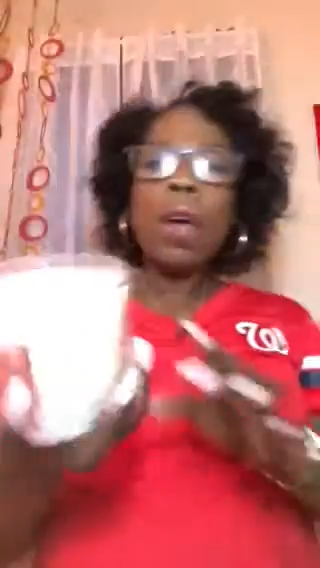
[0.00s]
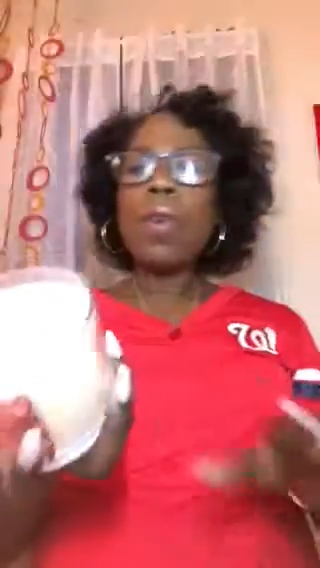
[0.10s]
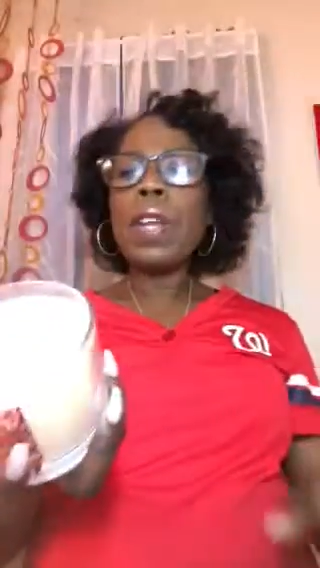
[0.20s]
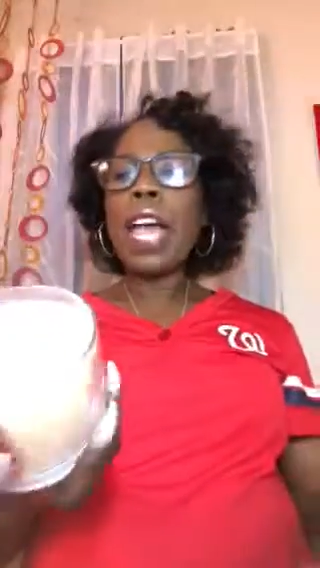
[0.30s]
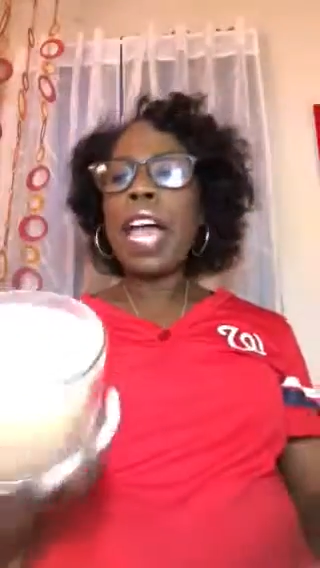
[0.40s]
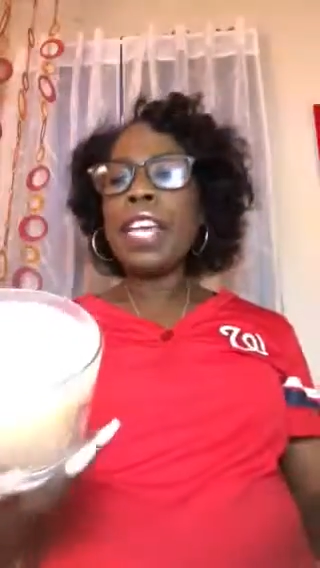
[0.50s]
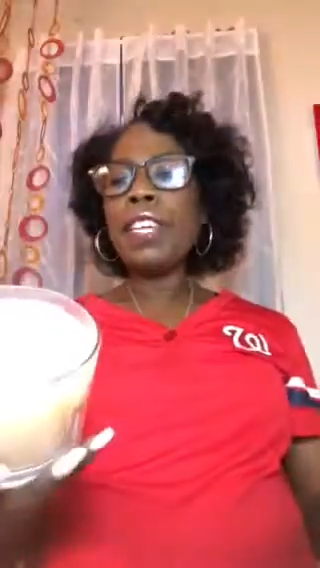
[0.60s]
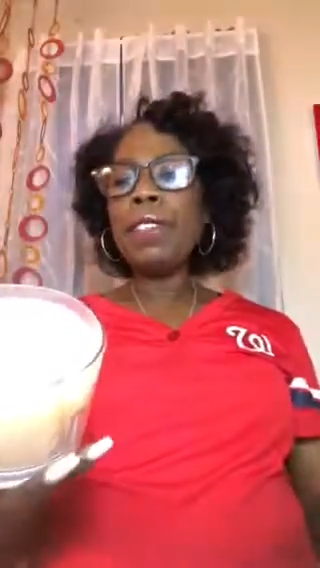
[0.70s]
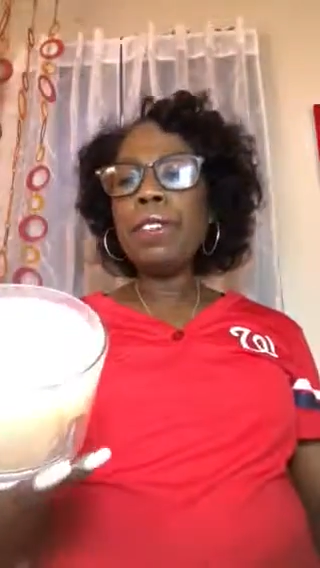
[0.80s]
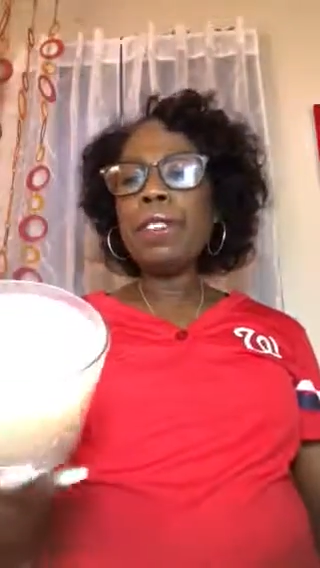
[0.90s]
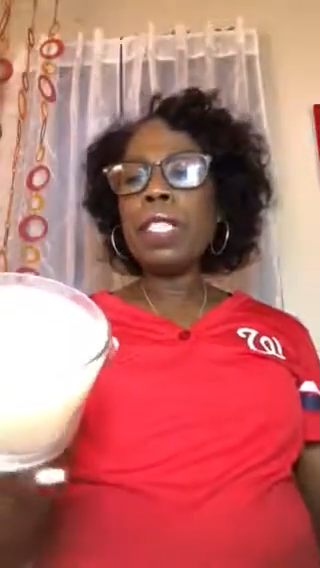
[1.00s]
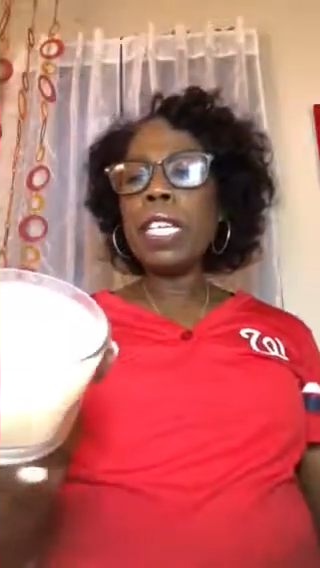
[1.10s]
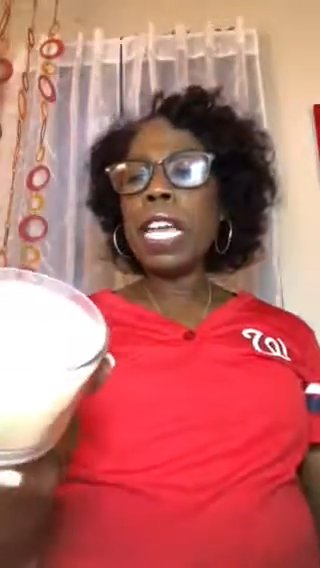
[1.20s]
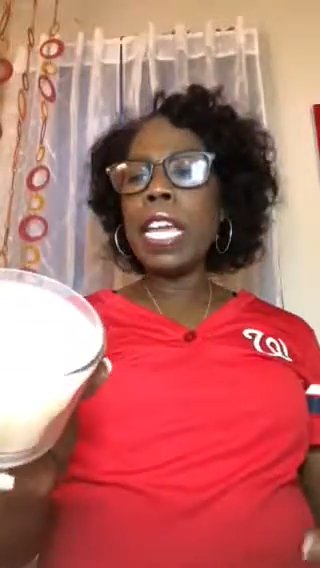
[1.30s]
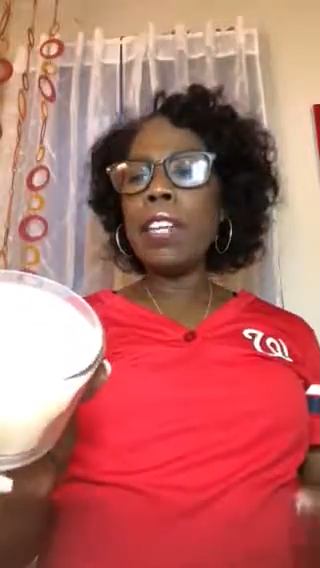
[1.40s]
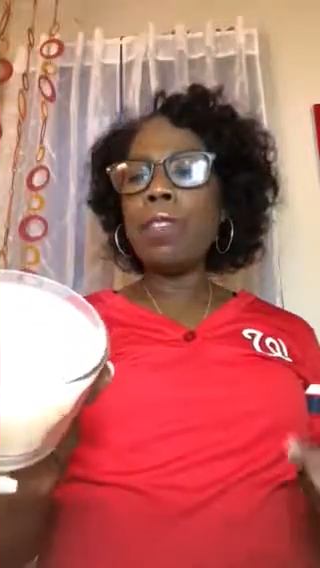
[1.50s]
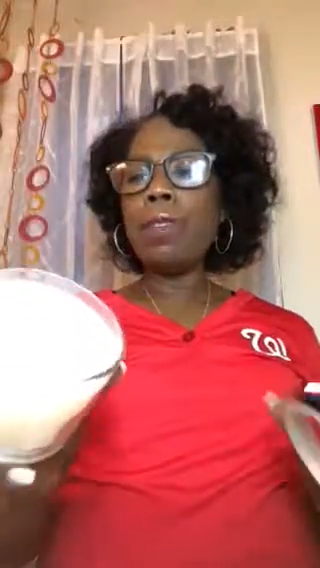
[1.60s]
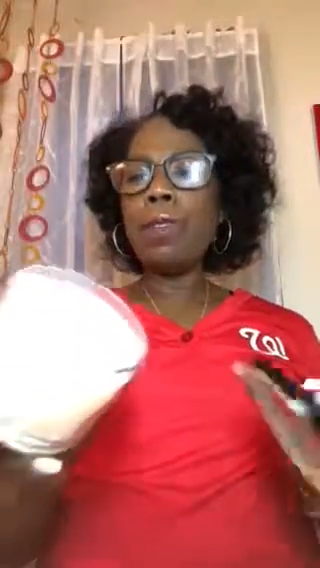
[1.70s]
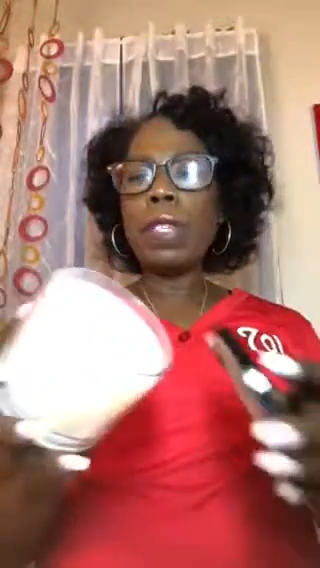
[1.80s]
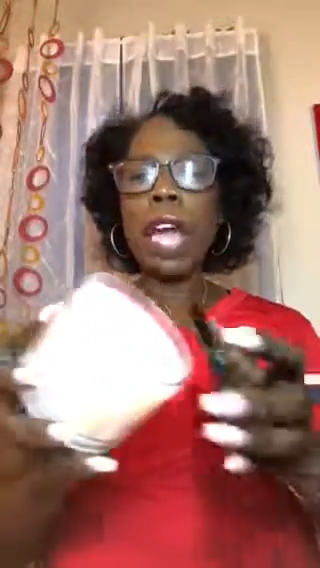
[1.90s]
When I use the
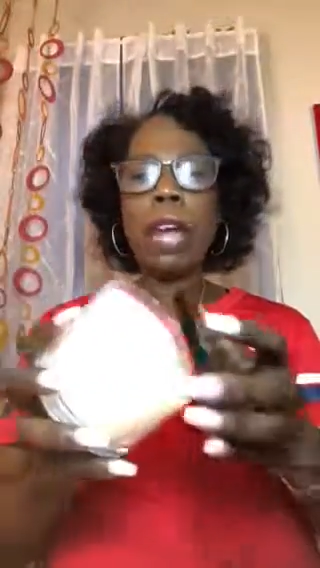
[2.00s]
candles,